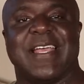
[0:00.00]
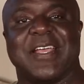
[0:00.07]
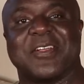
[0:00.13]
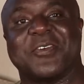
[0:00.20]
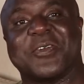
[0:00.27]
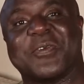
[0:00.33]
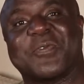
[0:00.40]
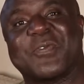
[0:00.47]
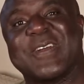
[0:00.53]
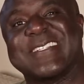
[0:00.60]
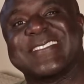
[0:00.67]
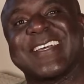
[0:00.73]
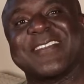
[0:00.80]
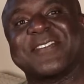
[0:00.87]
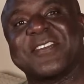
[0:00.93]
and go to
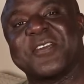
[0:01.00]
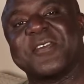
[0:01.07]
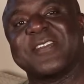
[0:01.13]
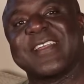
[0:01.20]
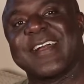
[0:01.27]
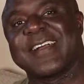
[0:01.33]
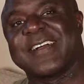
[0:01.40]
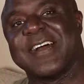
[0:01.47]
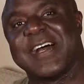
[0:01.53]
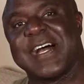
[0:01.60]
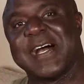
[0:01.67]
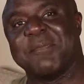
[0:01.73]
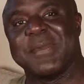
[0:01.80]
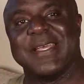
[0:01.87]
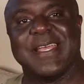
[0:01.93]

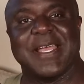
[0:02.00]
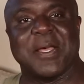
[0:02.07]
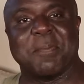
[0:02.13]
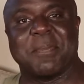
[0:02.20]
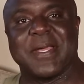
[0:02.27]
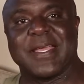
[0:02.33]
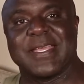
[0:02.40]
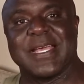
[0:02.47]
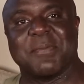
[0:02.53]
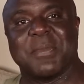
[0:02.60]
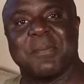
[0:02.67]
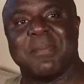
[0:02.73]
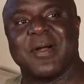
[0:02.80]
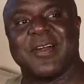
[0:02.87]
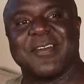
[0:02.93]
freshoutseries.com and pick
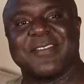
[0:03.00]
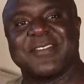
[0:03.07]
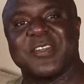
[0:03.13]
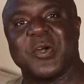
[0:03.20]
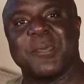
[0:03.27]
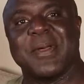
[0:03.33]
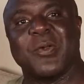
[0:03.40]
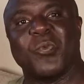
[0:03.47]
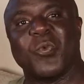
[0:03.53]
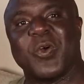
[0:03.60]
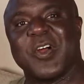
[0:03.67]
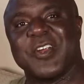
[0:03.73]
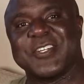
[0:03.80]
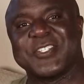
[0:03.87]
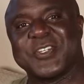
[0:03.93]
up a bar soap and
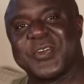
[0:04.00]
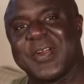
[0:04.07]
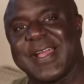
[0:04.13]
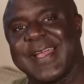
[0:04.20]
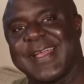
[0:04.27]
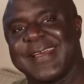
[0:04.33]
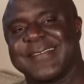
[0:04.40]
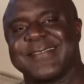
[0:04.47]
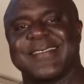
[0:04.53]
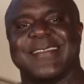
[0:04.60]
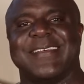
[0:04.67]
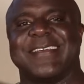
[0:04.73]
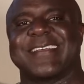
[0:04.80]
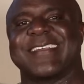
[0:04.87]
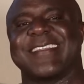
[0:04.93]
wash your ass
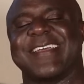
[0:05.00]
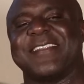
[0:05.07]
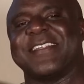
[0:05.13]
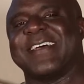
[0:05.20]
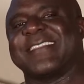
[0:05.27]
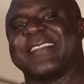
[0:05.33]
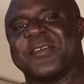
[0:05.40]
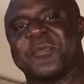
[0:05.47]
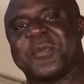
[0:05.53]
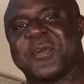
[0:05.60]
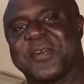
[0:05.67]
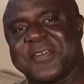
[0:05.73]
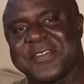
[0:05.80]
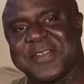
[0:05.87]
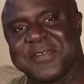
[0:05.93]
because ain't nothing
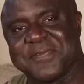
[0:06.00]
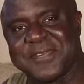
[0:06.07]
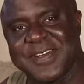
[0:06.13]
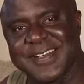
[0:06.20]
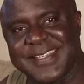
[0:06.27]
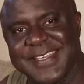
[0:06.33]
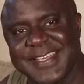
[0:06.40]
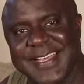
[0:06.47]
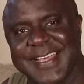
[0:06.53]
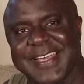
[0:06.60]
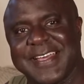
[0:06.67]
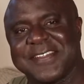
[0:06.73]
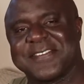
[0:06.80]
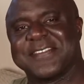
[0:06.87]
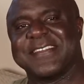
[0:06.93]
worse than a funky
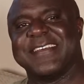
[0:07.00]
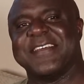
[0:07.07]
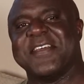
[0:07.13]
ass.